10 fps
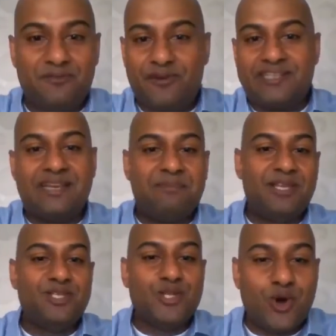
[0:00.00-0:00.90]
So for example,
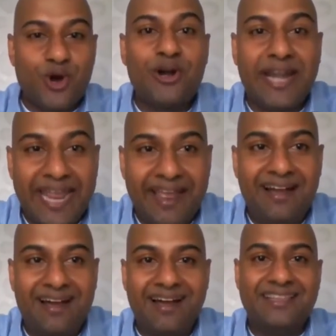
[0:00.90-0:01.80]
the joke on
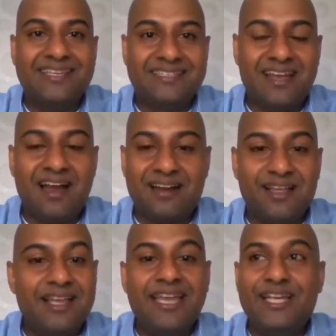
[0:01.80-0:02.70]
Neha at the start,
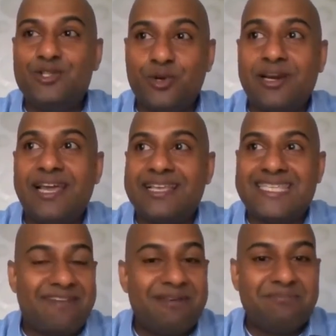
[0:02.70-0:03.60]
it took like
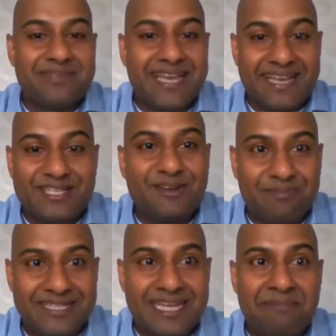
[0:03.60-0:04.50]
7 seconds of
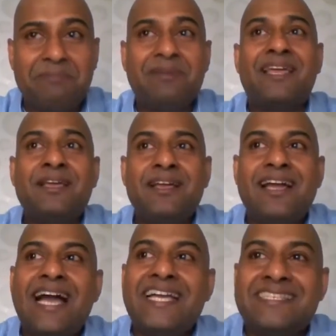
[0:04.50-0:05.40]
my time. I'm like,
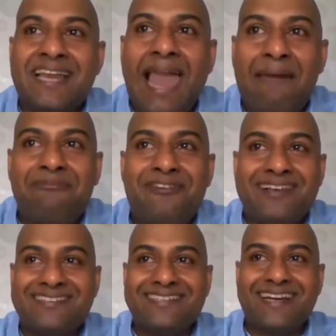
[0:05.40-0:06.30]
guys, clap
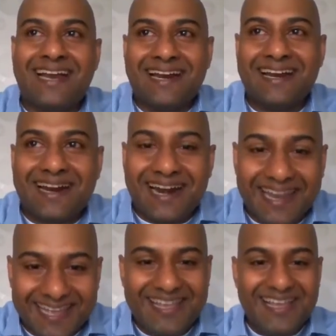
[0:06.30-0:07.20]
faster.
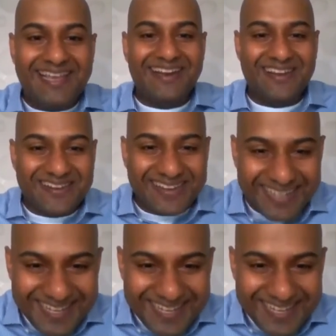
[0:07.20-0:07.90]
You know,